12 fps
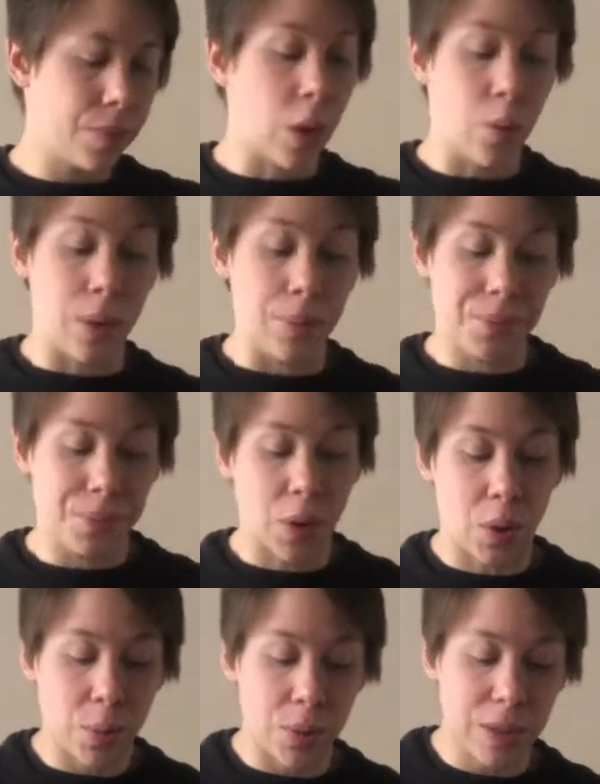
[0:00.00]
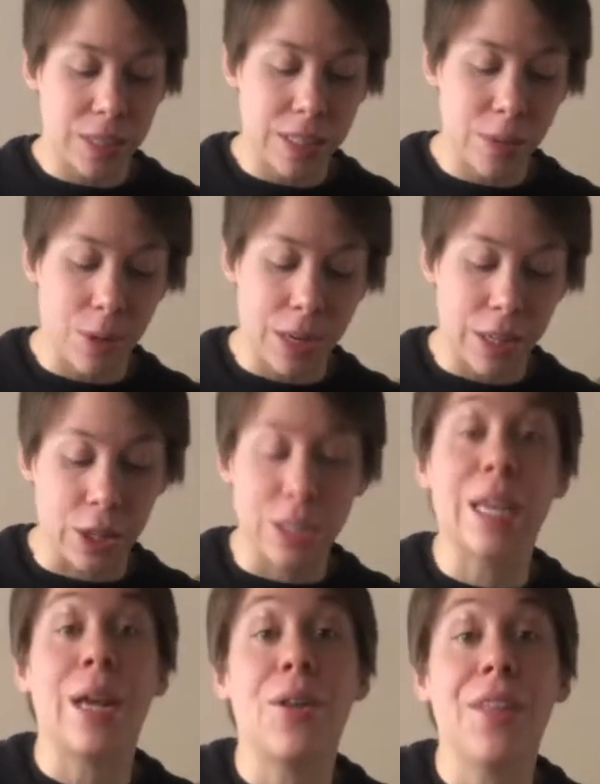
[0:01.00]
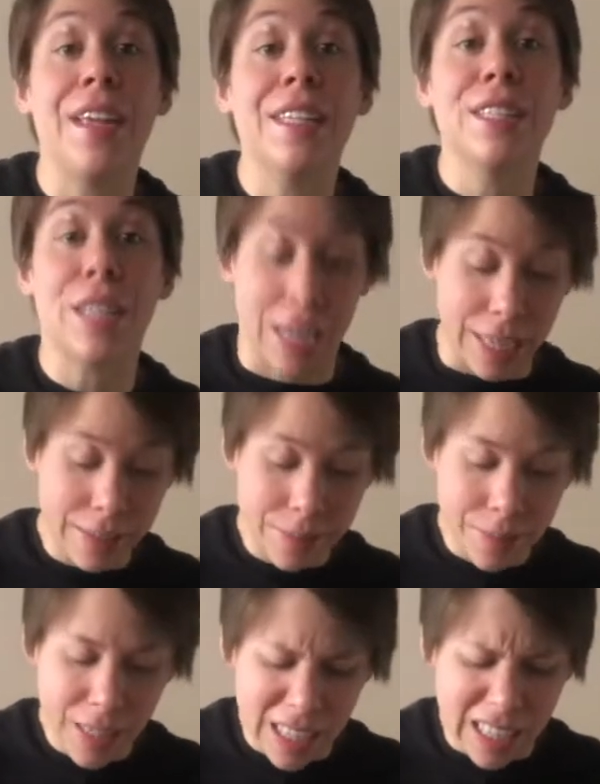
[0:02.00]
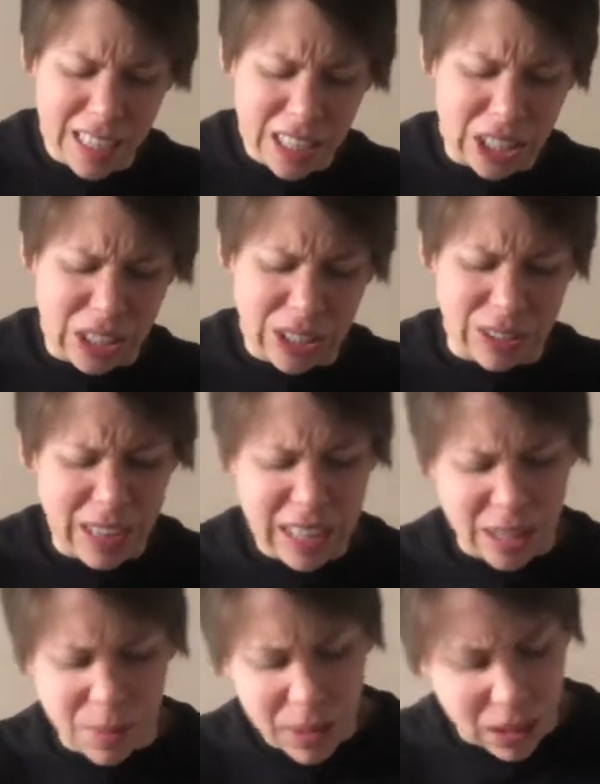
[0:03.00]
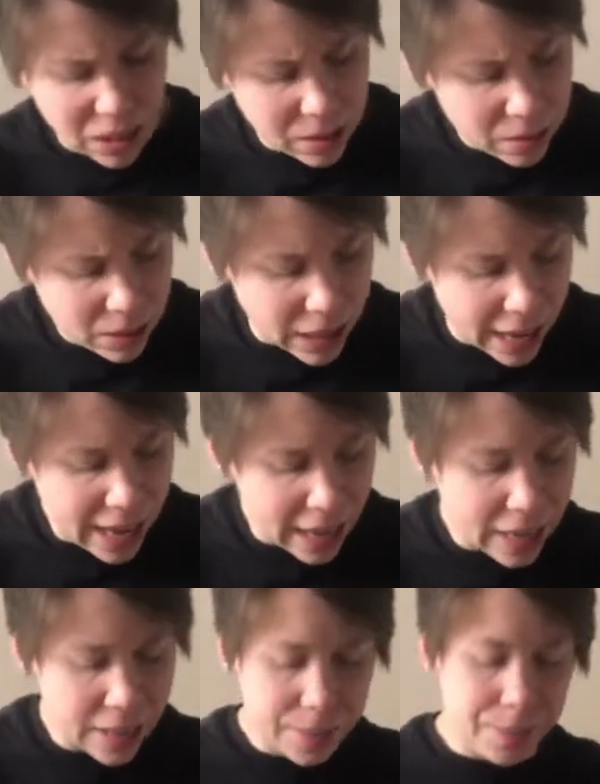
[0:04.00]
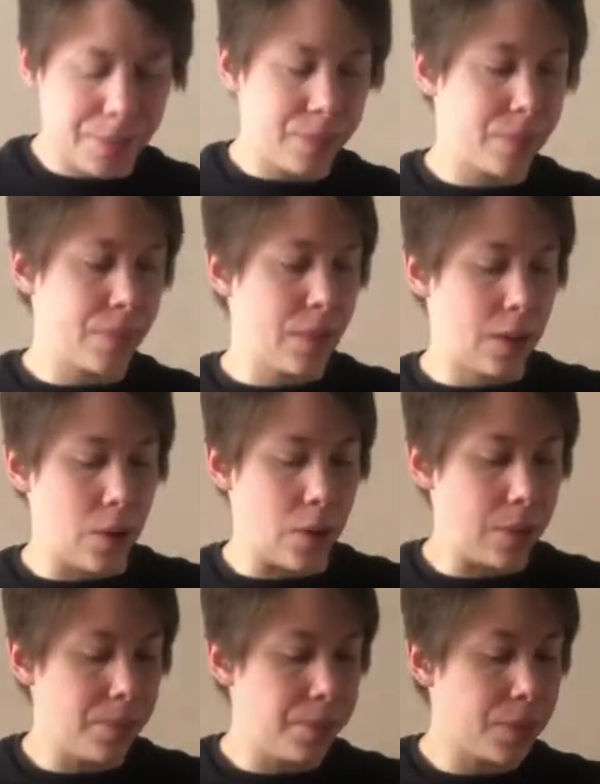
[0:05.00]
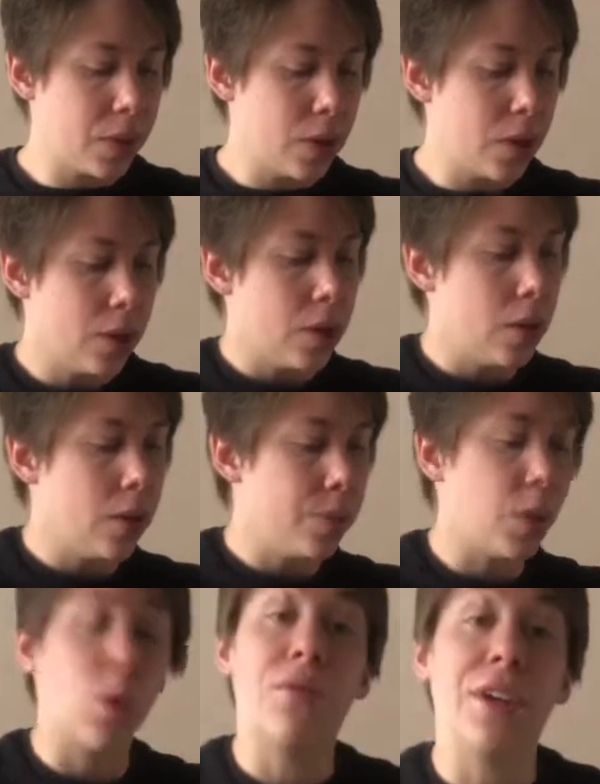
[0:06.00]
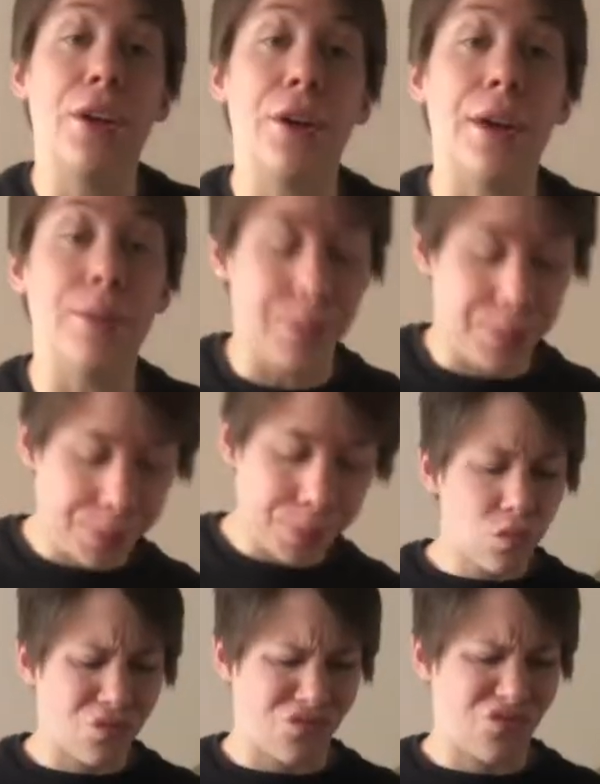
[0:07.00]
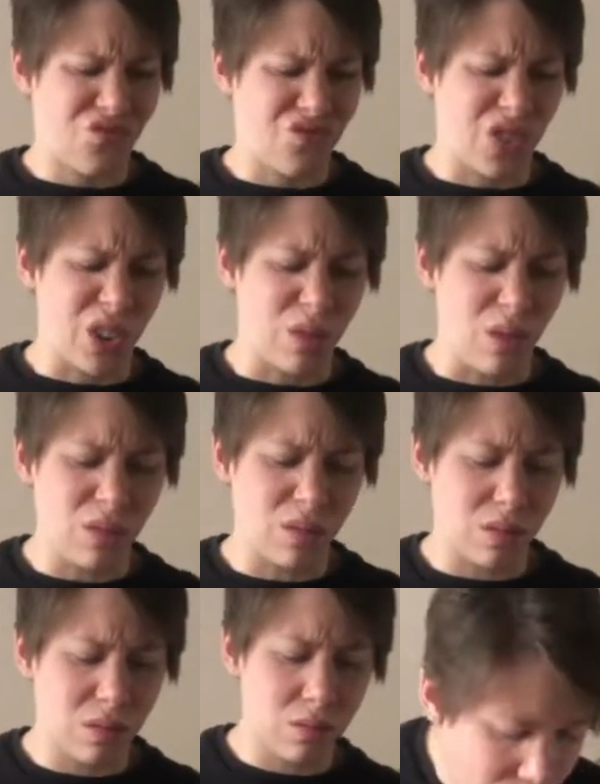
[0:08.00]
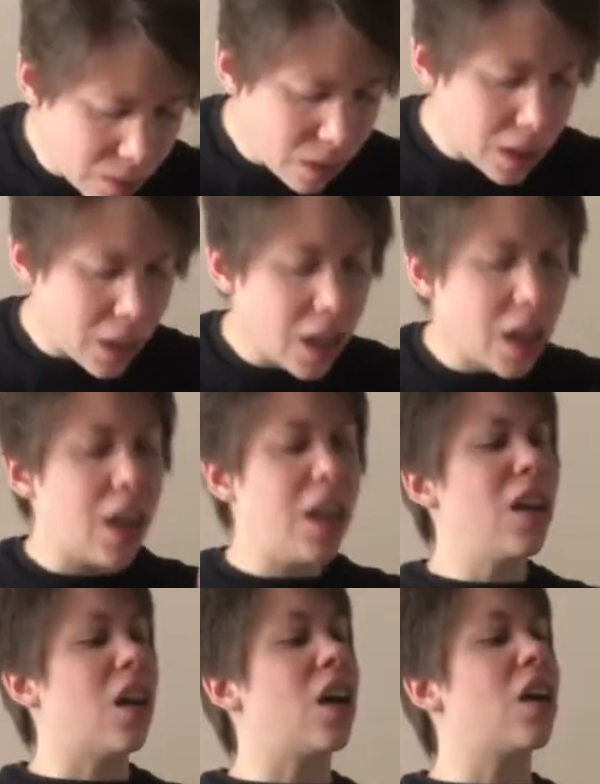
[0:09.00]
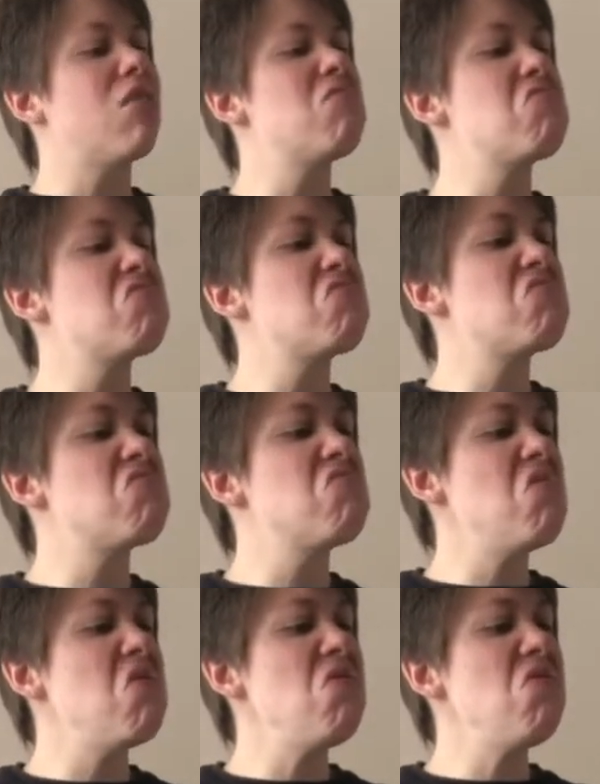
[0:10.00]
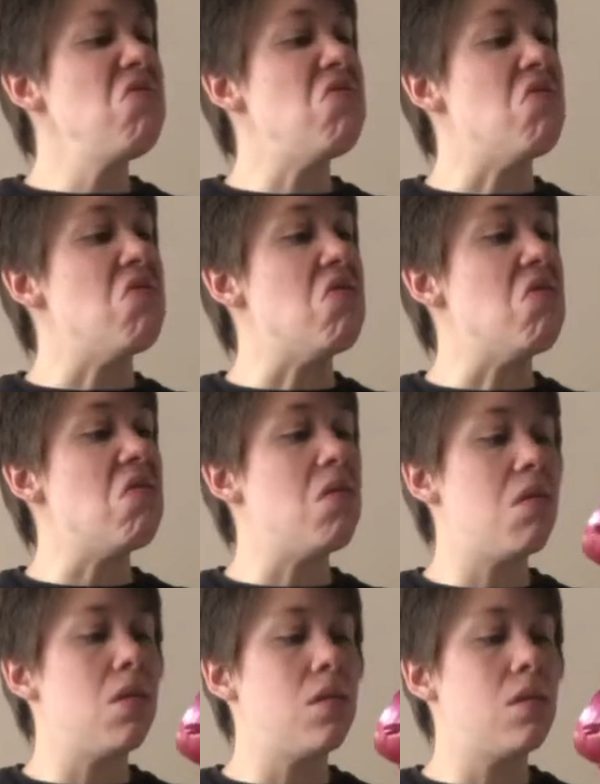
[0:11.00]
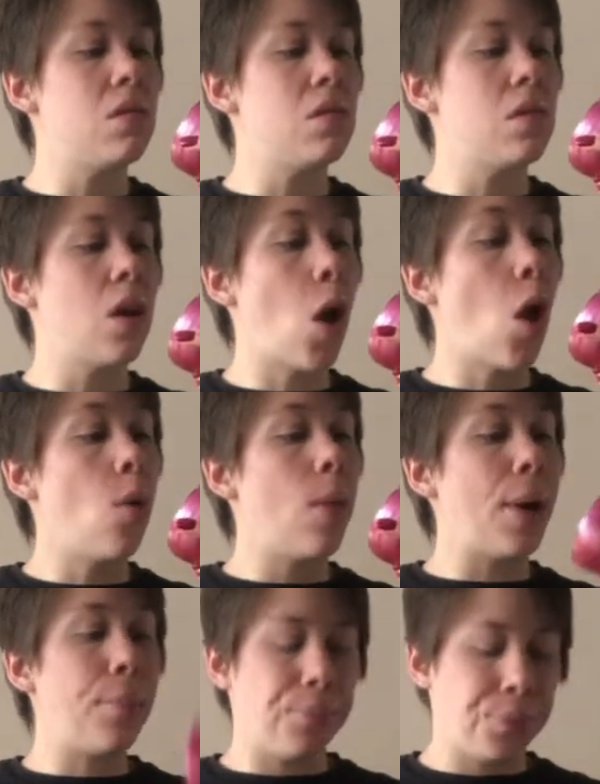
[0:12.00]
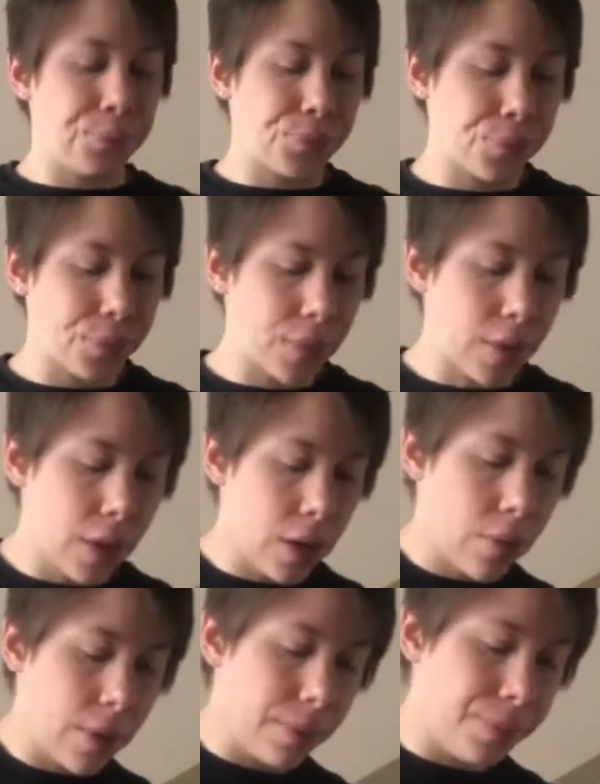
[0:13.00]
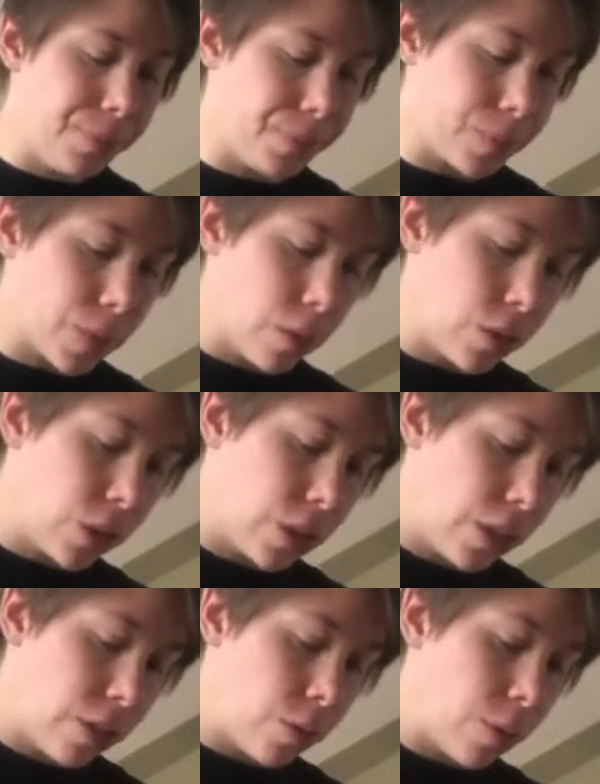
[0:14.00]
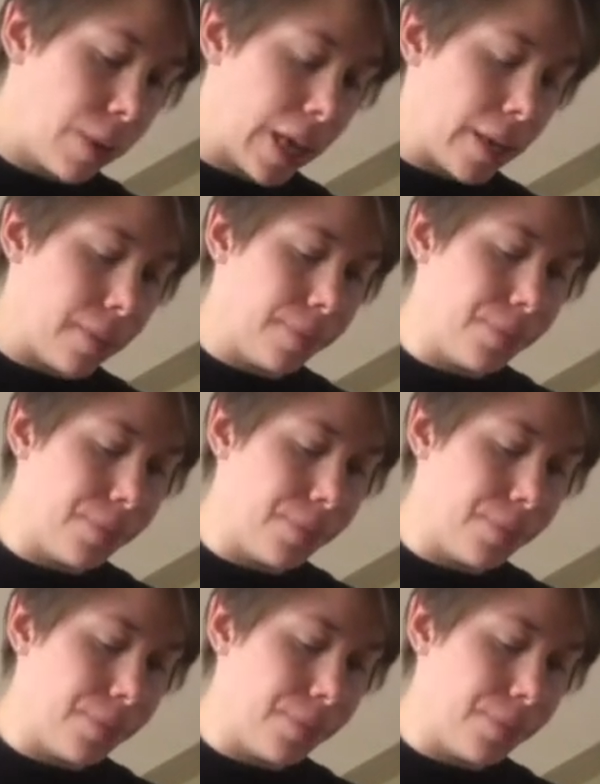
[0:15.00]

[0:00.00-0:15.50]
Well, we're gonna see what it looks like on the inside. Doesn't look great in the middle. What the heck? Oh well, we'll figure it out. Gross. What the heck? Ew. Well, you know what? We're just gonna use what we can.